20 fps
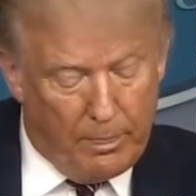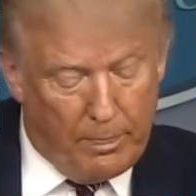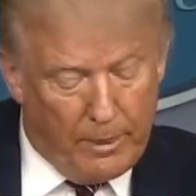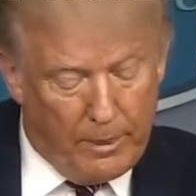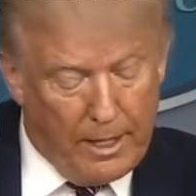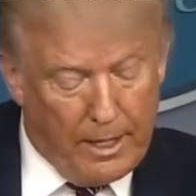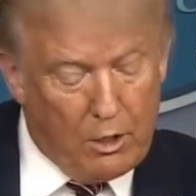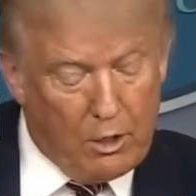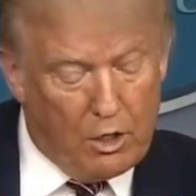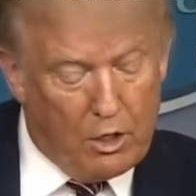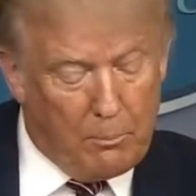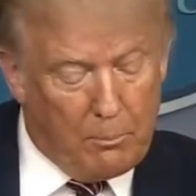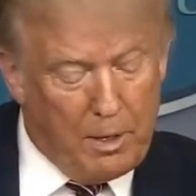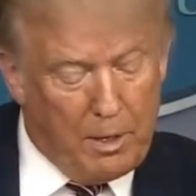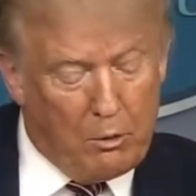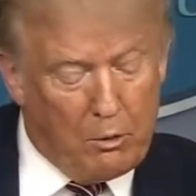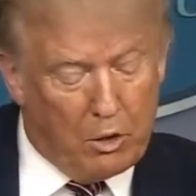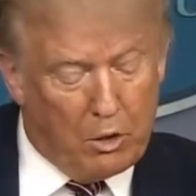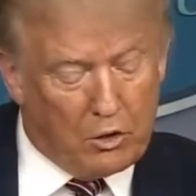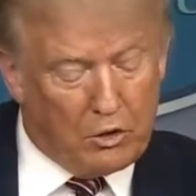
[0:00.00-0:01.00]
And on the
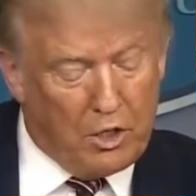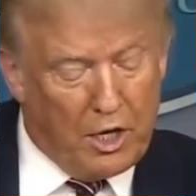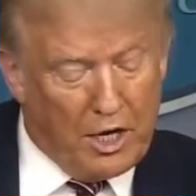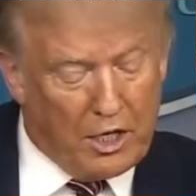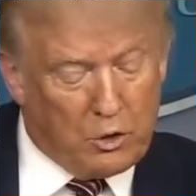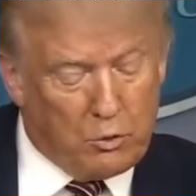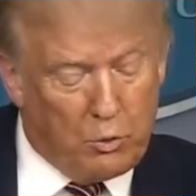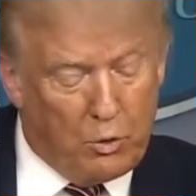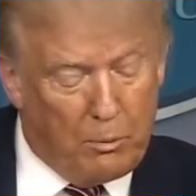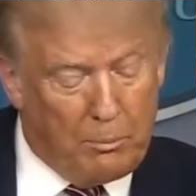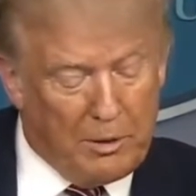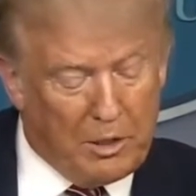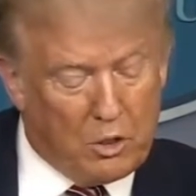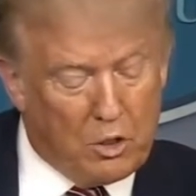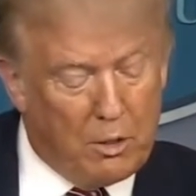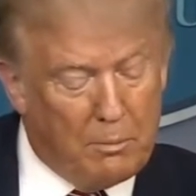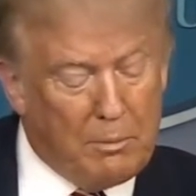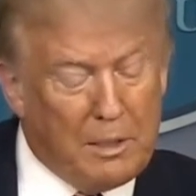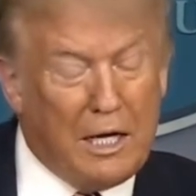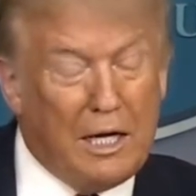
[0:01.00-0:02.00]
payroll tax, we'll be
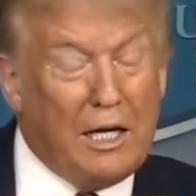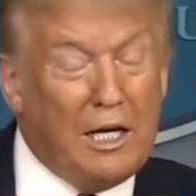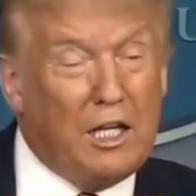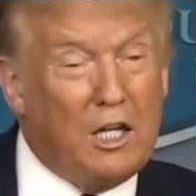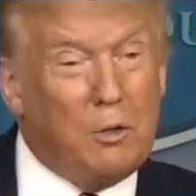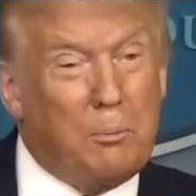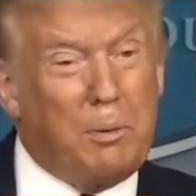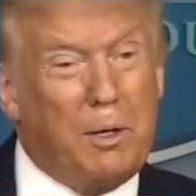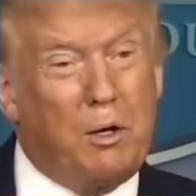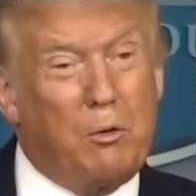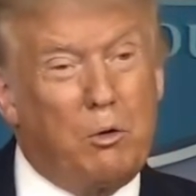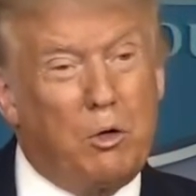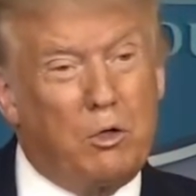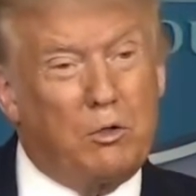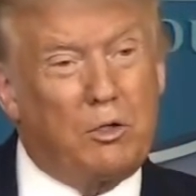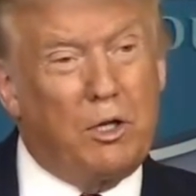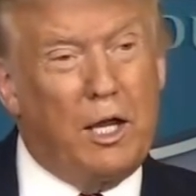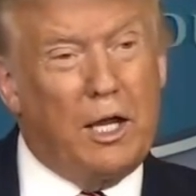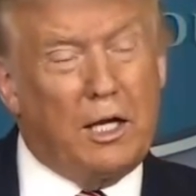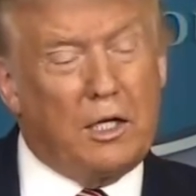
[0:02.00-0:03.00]
terminating the payroll
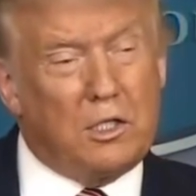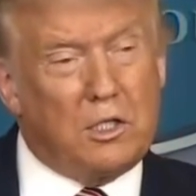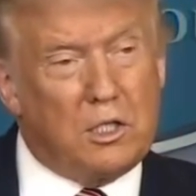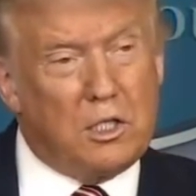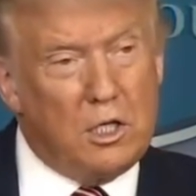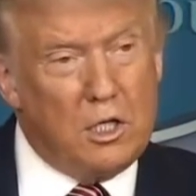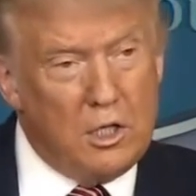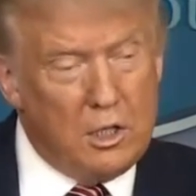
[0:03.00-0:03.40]
tax